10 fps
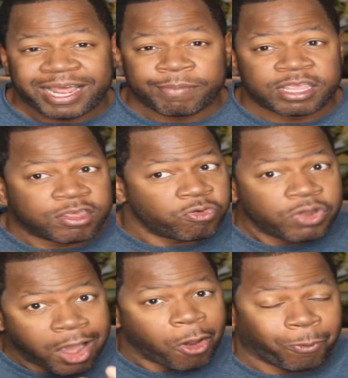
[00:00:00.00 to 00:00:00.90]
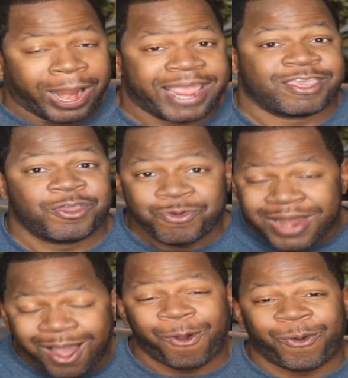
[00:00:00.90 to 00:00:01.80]
I mean, you know, right? You
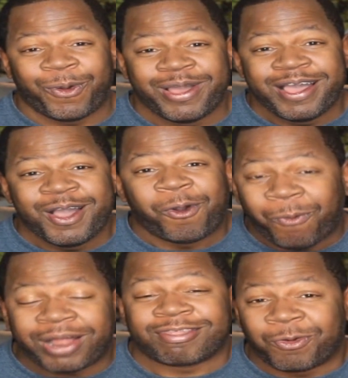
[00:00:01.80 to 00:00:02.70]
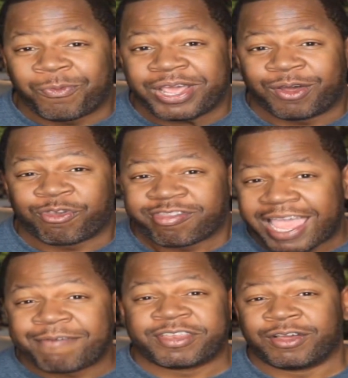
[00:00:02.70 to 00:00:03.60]
know what the widow
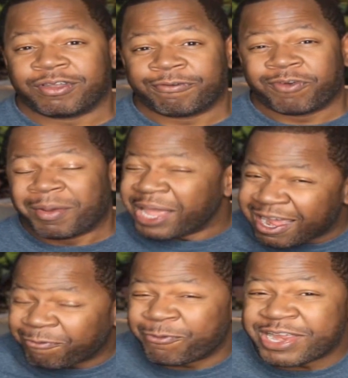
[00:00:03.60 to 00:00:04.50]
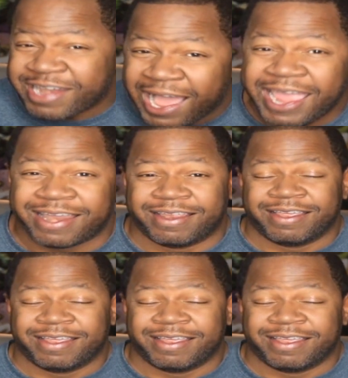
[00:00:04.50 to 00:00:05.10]
saved Tilda from. Every night,